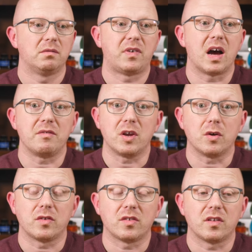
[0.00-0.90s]
five
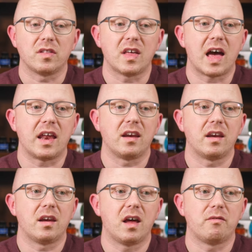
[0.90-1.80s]
years that
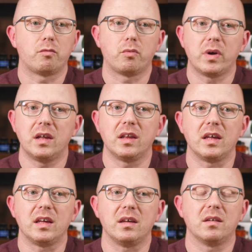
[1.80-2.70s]
have
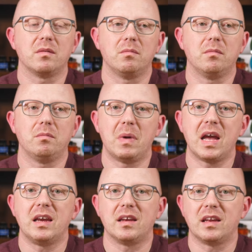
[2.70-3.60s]
really
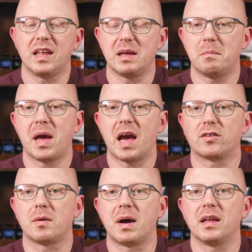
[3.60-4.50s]
made an
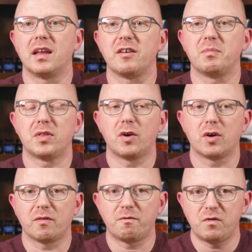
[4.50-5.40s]
impact on my life. But
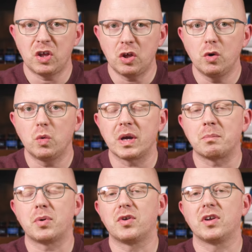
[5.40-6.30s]
there are a few
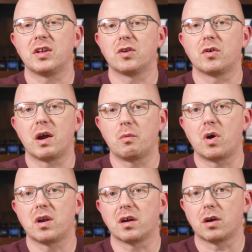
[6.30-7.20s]
in particular I
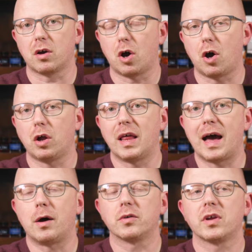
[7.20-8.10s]
want to call
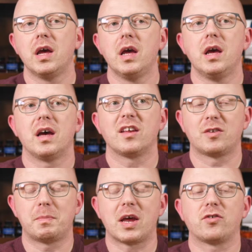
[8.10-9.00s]
out,
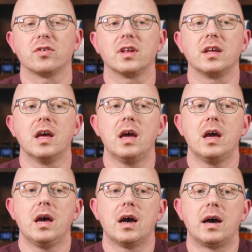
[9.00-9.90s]
especially.
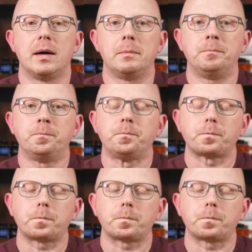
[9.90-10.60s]
Um,